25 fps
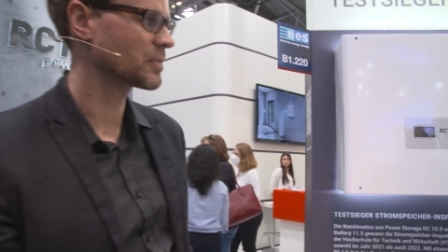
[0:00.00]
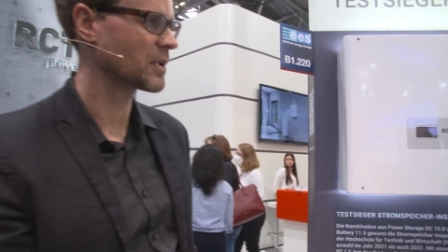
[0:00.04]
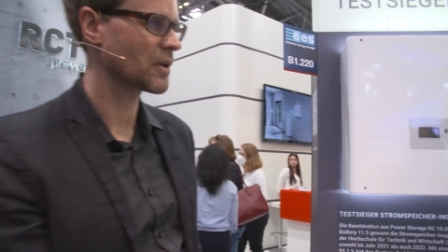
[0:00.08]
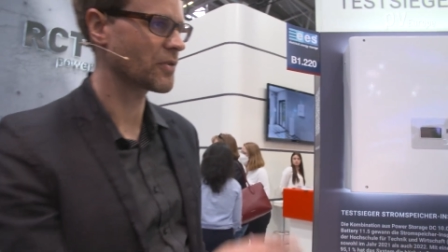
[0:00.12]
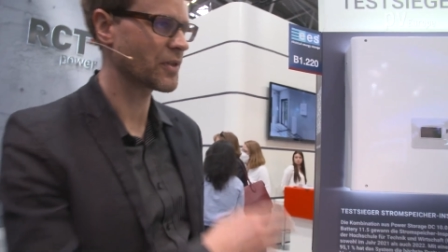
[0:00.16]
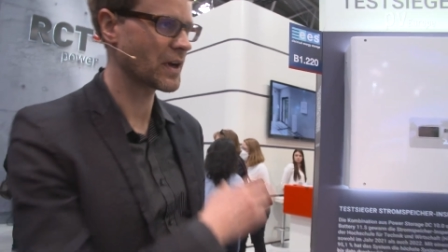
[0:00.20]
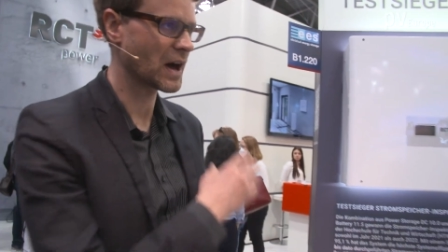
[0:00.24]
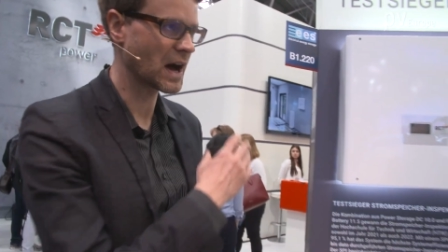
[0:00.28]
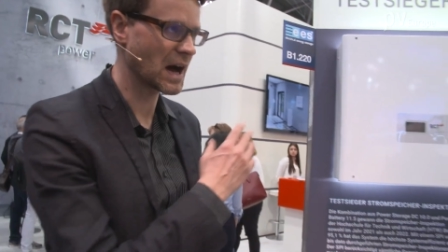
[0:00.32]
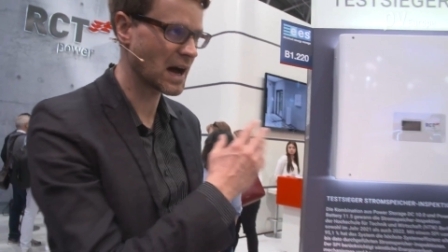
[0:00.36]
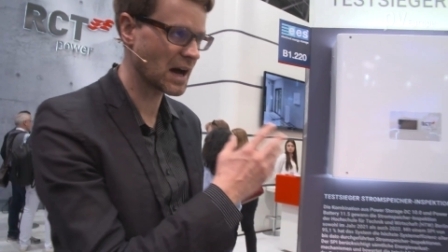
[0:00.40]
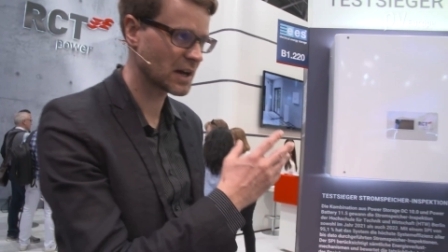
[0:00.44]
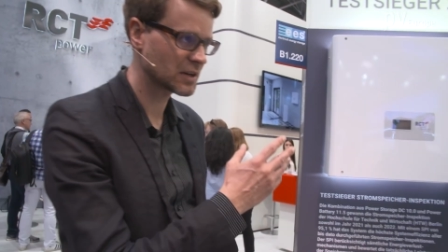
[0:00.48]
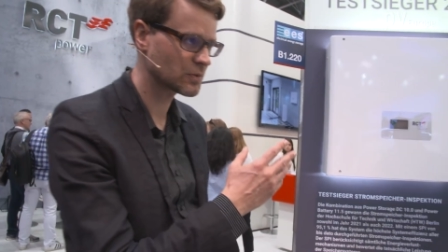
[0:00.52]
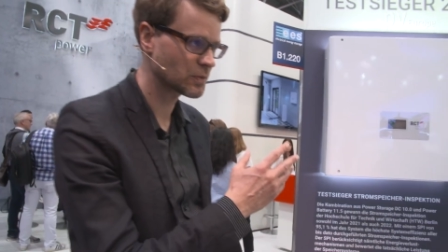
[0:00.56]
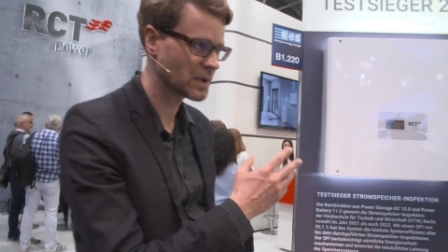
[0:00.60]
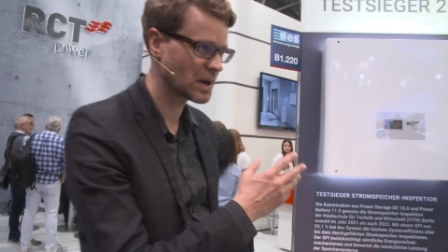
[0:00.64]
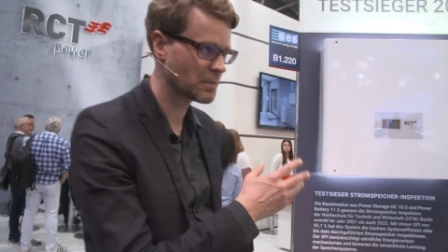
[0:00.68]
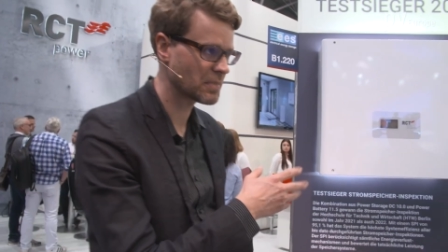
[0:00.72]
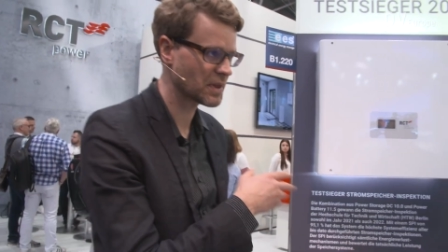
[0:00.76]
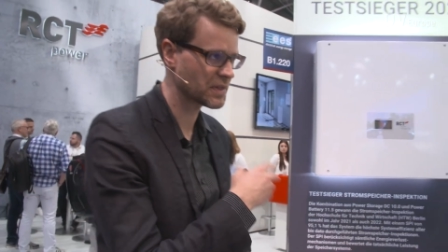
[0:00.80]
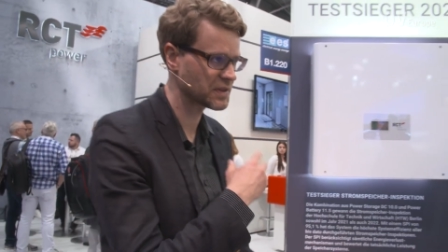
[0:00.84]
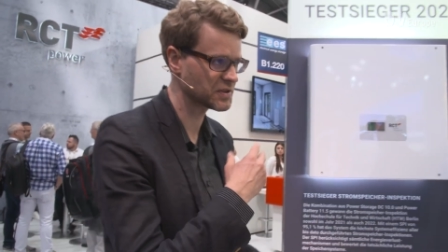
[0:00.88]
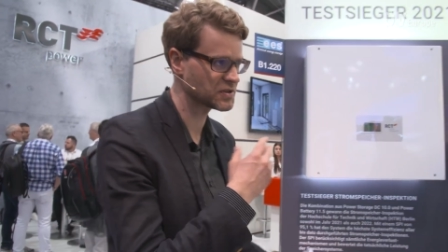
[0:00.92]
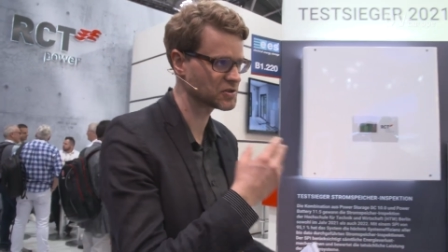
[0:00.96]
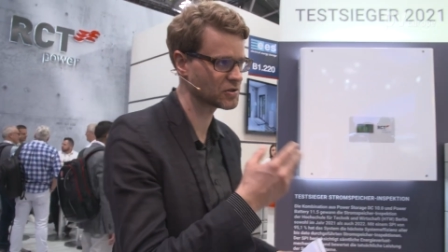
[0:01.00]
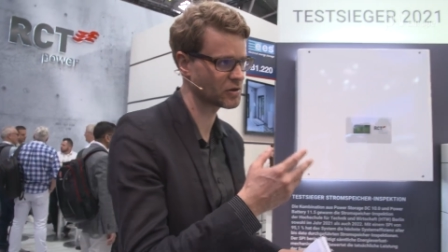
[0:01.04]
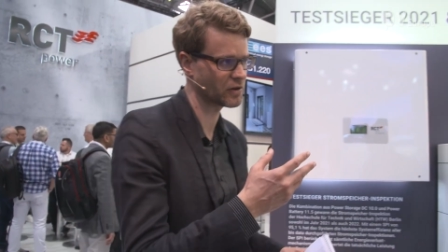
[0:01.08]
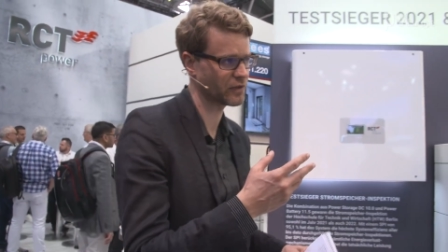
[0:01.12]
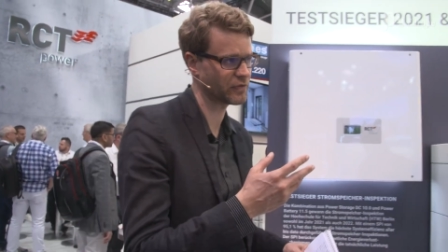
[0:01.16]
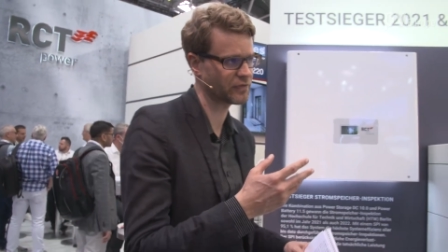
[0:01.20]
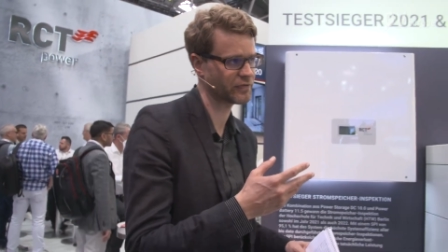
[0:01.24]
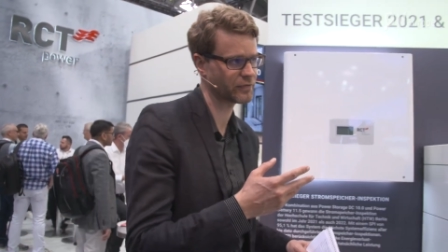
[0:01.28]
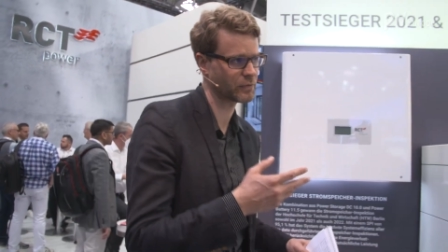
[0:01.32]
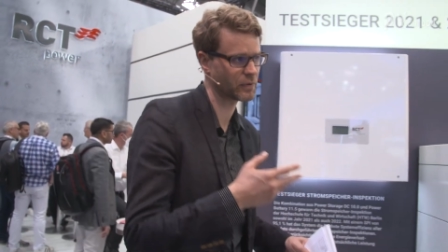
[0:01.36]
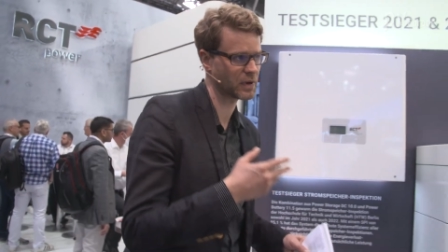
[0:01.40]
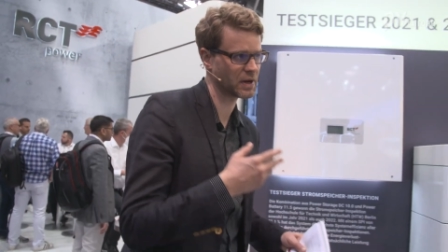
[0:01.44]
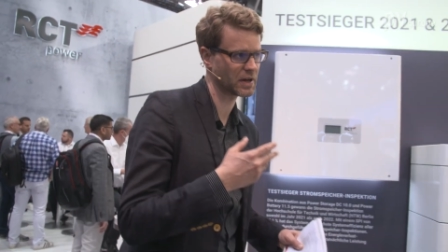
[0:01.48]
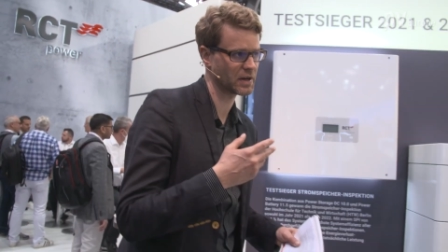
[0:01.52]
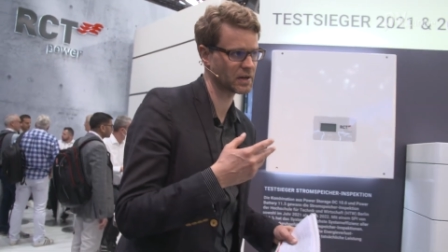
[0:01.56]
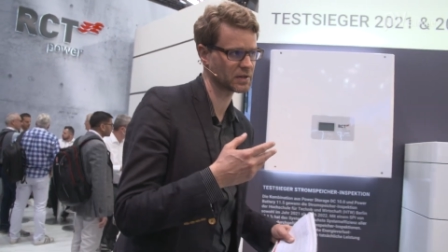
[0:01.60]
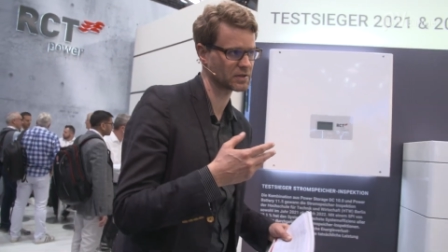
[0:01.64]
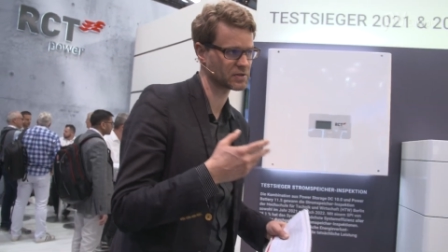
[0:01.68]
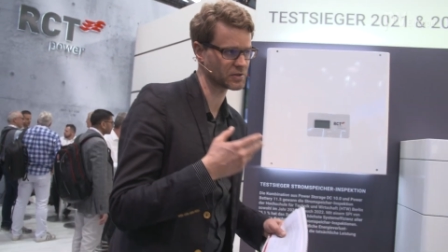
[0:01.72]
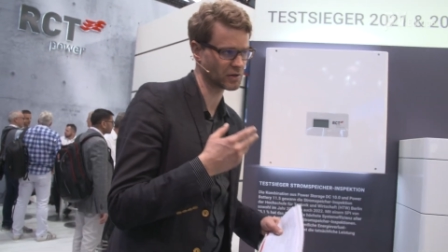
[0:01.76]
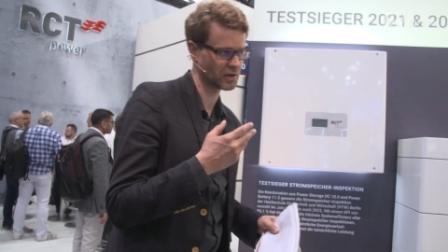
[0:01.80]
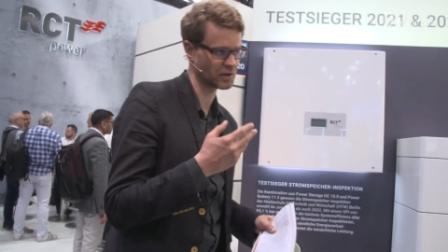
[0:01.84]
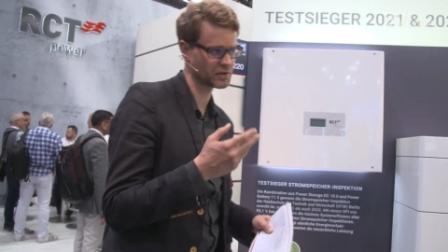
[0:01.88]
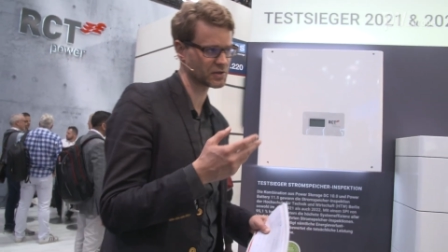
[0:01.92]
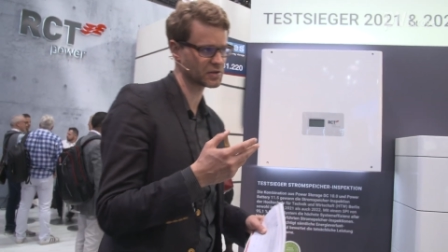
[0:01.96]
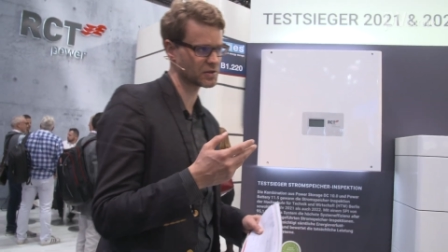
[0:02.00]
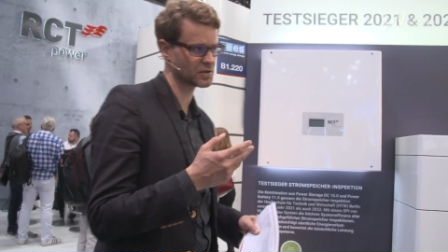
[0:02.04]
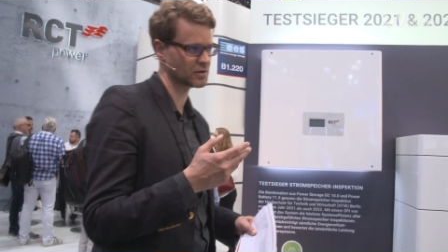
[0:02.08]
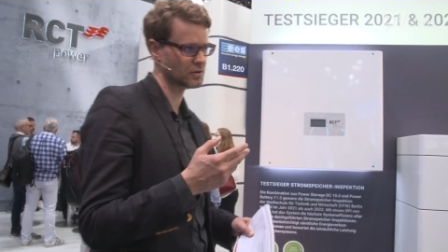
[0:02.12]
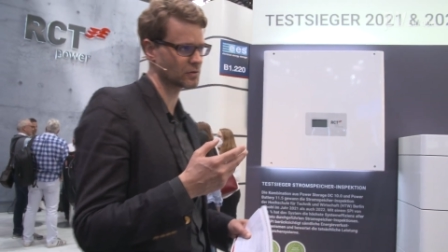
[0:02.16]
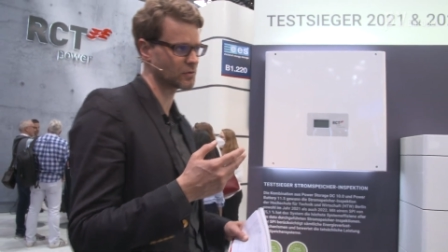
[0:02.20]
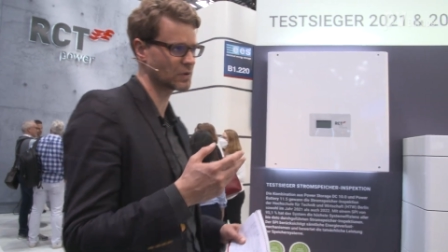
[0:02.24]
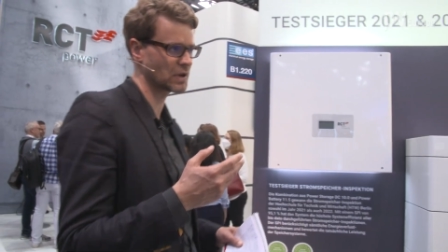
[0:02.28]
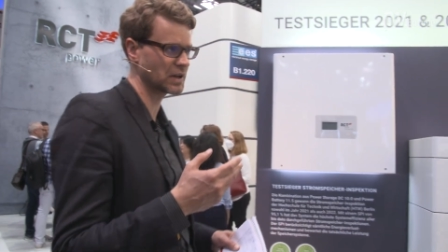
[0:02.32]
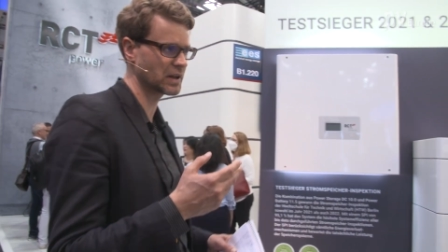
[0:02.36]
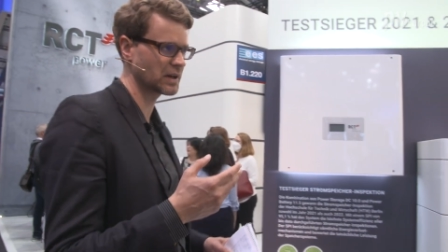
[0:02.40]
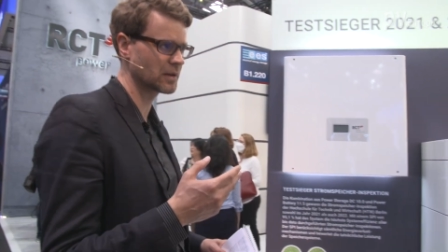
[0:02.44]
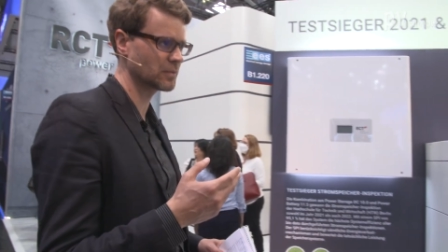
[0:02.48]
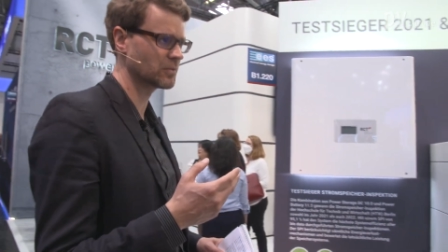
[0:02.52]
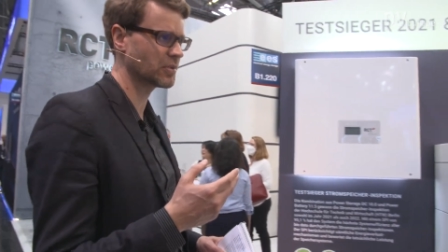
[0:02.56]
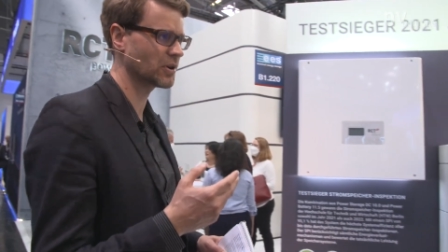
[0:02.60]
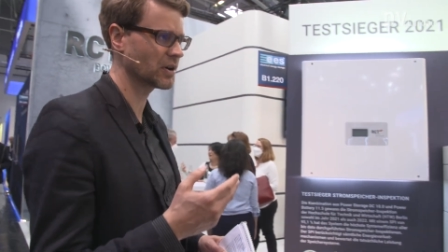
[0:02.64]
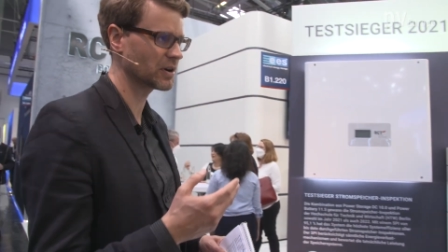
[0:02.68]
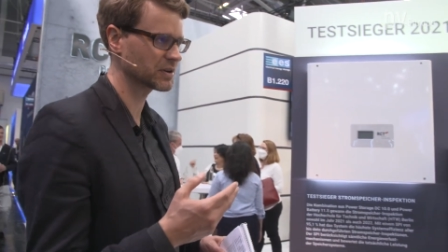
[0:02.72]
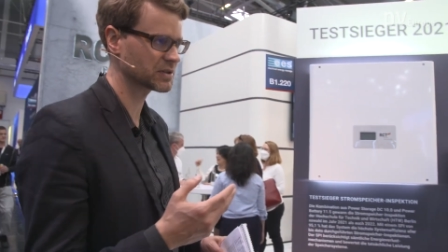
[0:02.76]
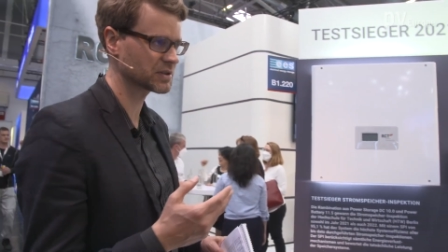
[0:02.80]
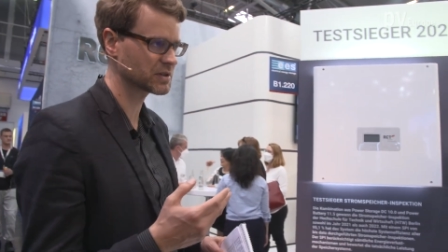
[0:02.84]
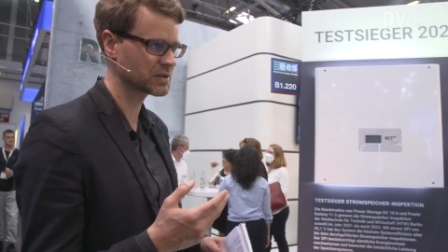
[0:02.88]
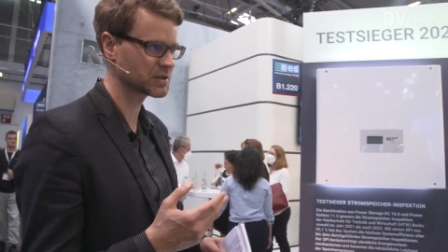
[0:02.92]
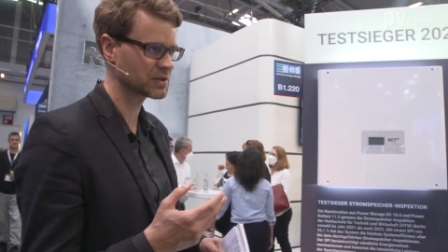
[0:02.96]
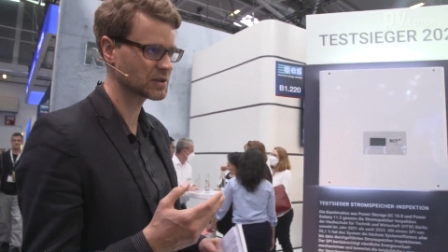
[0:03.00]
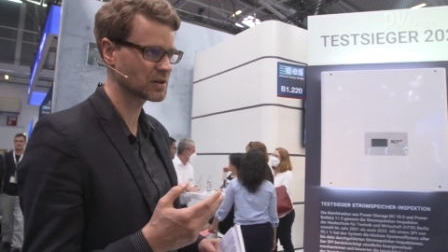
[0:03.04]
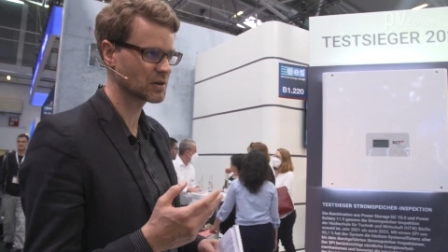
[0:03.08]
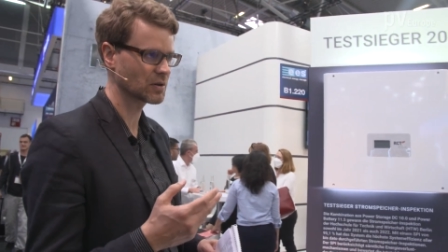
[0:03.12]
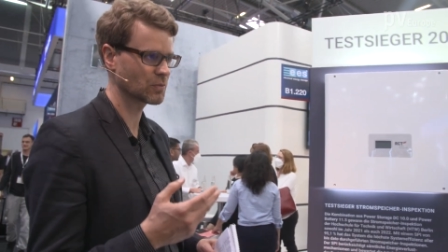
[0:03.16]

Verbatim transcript: about the hardware, but the software is also really important.